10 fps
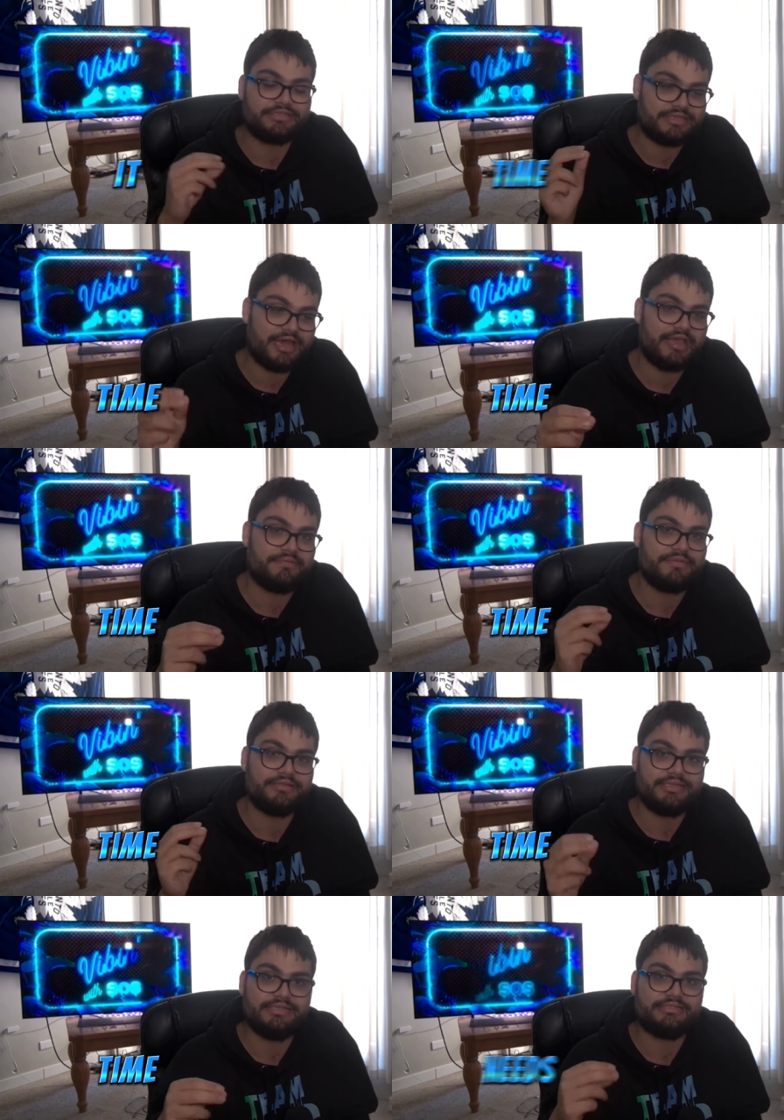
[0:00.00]
Time
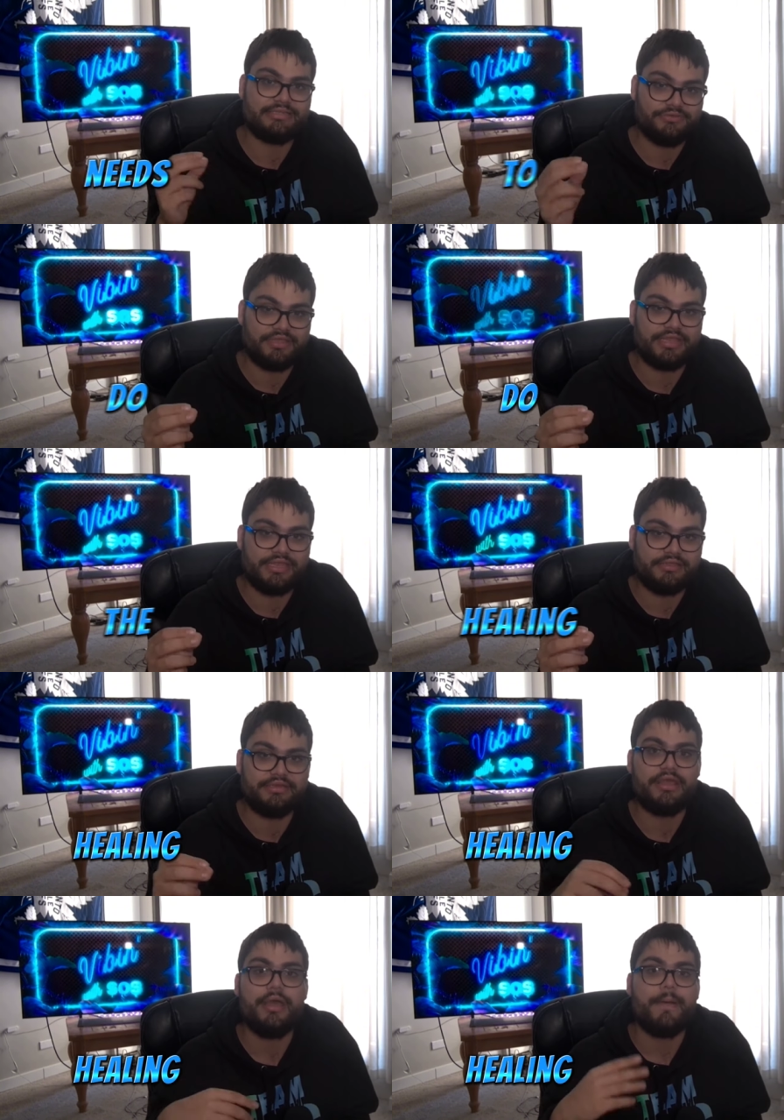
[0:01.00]
needs to do the healing,